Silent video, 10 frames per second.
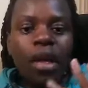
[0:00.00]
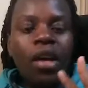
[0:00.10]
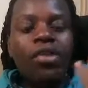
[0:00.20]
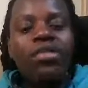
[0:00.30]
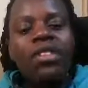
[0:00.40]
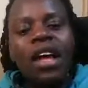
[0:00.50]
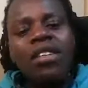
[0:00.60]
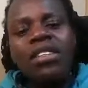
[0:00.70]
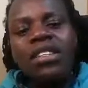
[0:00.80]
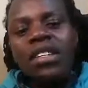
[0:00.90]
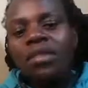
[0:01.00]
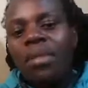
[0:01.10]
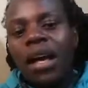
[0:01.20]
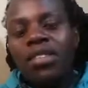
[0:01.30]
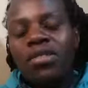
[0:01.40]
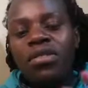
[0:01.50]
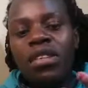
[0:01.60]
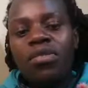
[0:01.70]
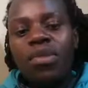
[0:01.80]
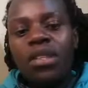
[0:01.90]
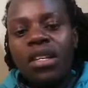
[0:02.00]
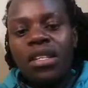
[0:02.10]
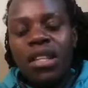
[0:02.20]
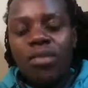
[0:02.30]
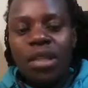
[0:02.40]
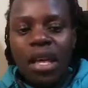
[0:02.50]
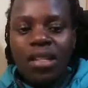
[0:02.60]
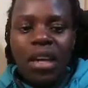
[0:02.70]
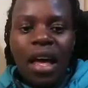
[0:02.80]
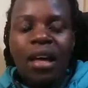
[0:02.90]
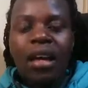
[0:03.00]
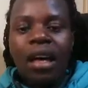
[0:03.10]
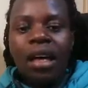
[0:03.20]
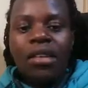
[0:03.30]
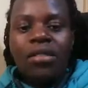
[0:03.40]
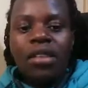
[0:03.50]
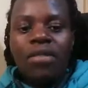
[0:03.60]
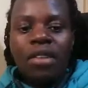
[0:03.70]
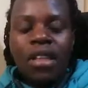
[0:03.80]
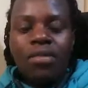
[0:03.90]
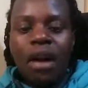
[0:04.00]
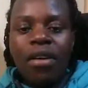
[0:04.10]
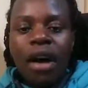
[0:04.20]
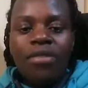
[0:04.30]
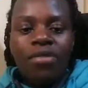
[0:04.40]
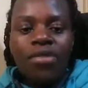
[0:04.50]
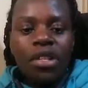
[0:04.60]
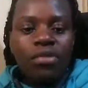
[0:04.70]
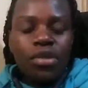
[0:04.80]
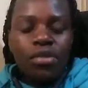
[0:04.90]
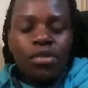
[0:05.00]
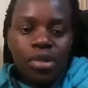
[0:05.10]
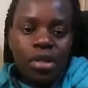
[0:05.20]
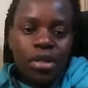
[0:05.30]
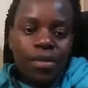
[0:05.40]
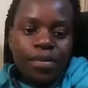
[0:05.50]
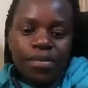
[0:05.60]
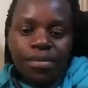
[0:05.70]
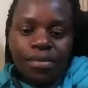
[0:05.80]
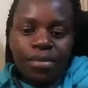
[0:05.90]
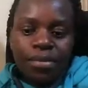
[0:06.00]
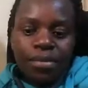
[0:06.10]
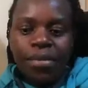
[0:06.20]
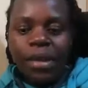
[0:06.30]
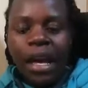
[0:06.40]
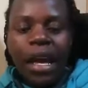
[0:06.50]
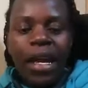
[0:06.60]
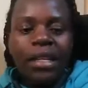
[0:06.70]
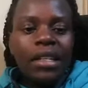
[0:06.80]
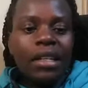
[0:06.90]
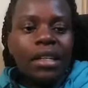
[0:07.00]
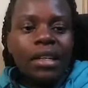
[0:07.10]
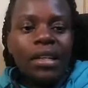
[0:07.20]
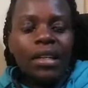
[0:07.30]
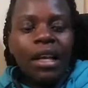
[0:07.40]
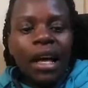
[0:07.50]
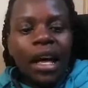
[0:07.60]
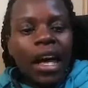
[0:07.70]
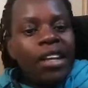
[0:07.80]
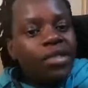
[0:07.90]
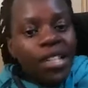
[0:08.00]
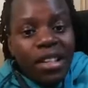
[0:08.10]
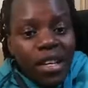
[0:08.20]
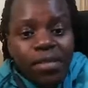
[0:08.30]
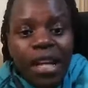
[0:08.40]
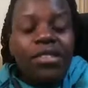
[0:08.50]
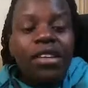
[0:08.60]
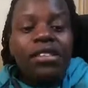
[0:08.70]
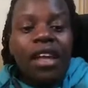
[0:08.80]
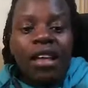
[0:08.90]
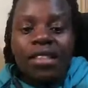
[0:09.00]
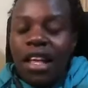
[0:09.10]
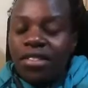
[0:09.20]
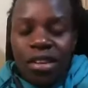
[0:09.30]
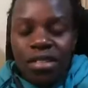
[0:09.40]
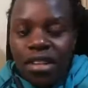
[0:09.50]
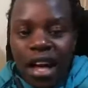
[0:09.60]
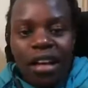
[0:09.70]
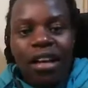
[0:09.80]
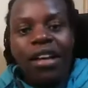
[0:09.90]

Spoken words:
because they're not eating much. You're just presenting them with a snack, serving them a few tablespoons, and you tell them that your snack that's your snack.